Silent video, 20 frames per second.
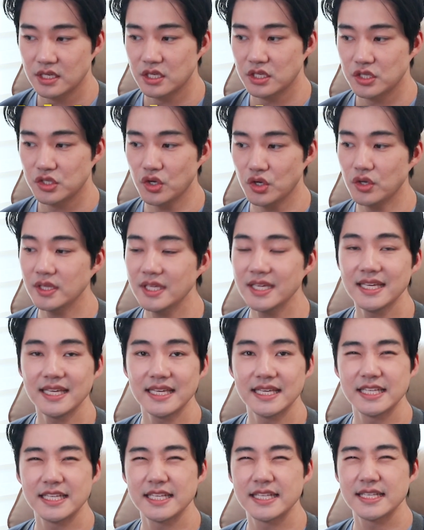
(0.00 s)
Sternly
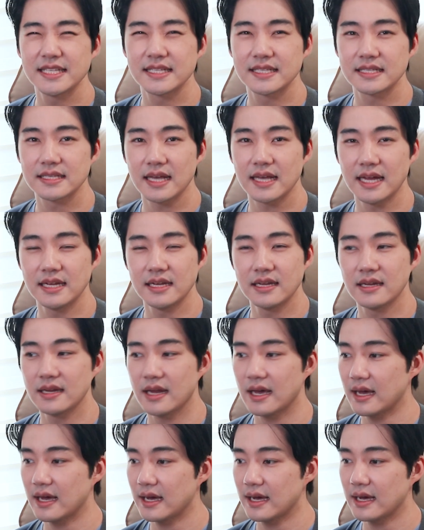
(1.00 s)
is an
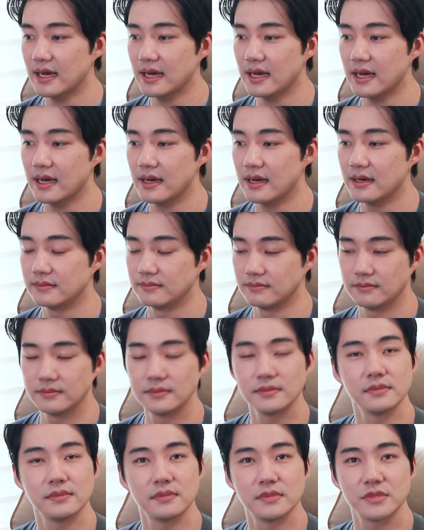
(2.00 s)
uh,
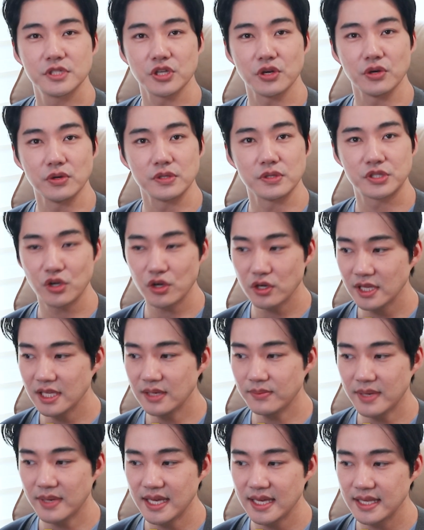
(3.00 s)
so sternly
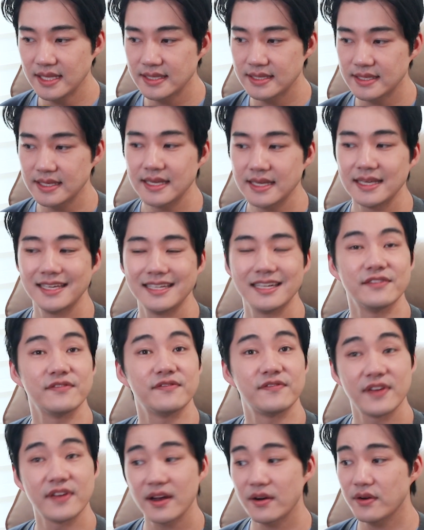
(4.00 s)
means in a
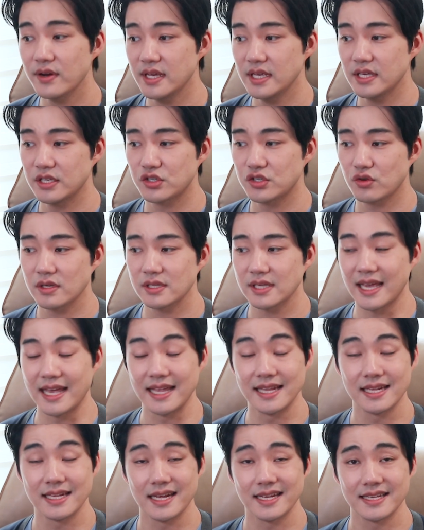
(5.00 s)
very strict
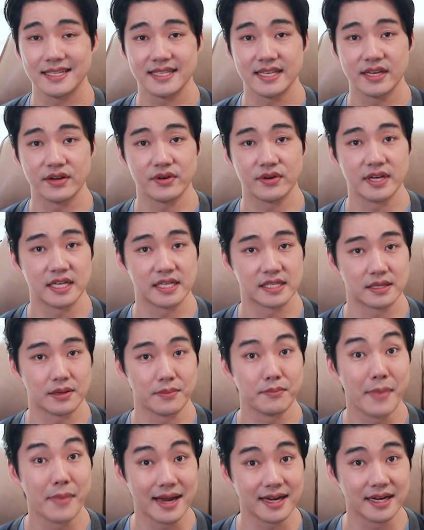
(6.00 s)
and serious
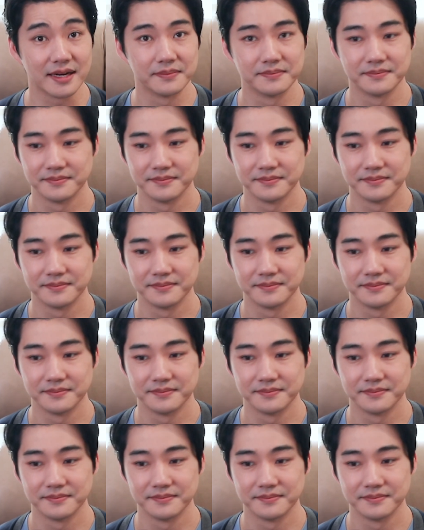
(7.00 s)
manner.